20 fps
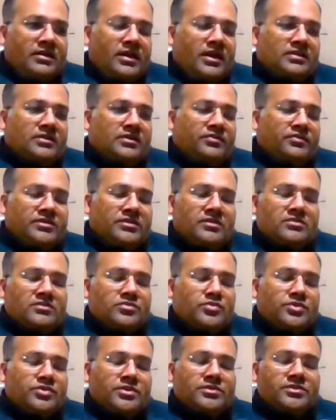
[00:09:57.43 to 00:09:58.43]
and the visa
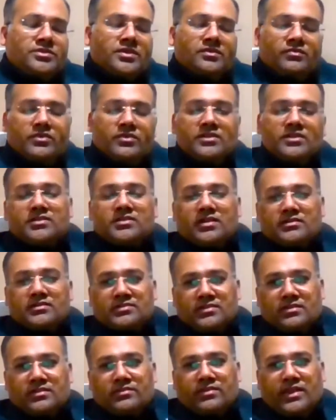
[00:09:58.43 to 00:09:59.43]
situation is
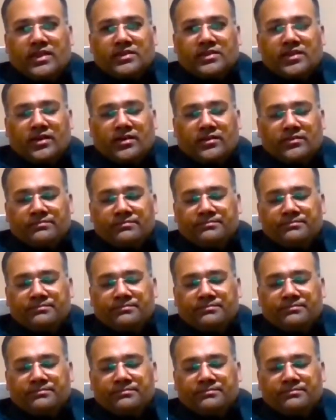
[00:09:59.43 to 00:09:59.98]
concerned right now.